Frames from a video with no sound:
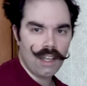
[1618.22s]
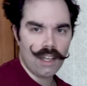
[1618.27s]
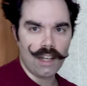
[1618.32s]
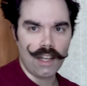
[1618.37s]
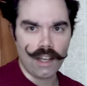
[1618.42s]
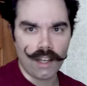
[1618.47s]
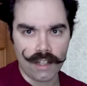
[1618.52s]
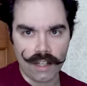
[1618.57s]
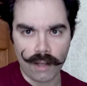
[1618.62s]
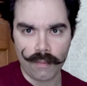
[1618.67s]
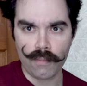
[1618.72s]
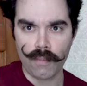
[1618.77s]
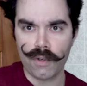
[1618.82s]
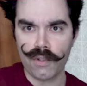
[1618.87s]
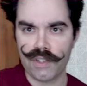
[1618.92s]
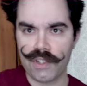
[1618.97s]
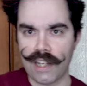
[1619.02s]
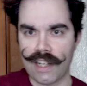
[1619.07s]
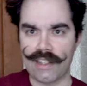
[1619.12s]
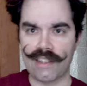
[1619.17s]
Now
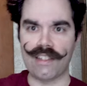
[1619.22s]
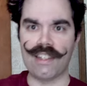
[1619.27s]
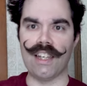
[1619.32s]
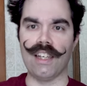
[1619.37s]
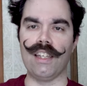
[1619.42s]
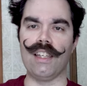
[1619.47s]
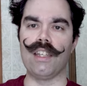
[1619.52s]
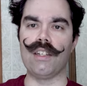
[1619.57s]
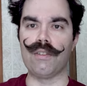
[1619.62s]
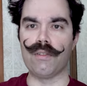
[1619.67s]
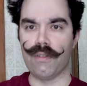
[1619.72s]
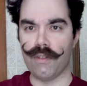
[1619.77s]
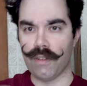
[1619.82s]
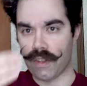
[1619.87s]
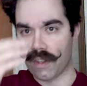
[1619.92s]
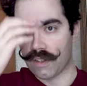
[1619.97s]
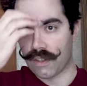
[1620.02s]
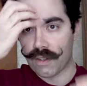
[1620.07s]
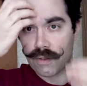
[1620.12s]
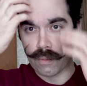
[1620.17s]
most days, to tell you the truth,
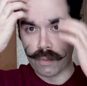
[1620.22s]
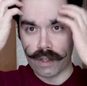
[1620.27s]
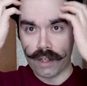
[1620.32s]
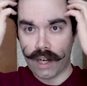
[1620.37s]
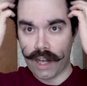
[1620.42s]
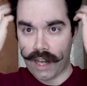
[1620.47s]
this is where